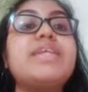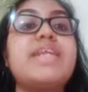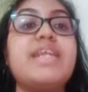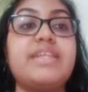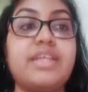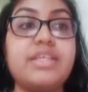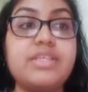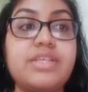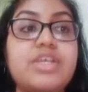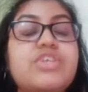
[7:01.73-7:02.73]
areas.
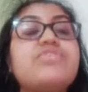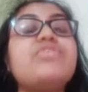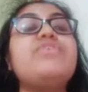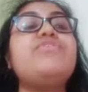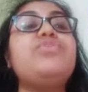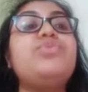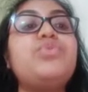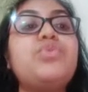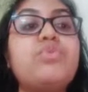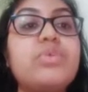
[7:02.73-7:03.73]
So if you
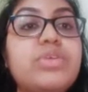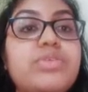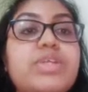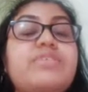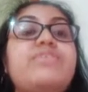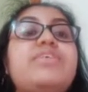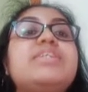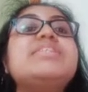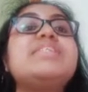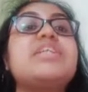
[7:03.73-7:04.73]
want to
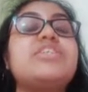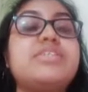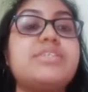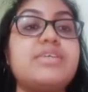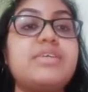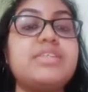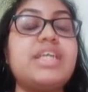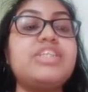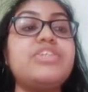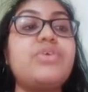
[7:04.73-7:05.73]
influence
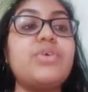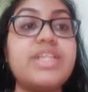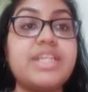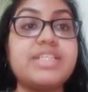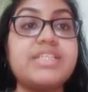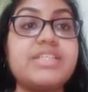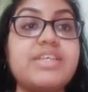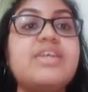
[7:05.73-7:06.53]
such an audience,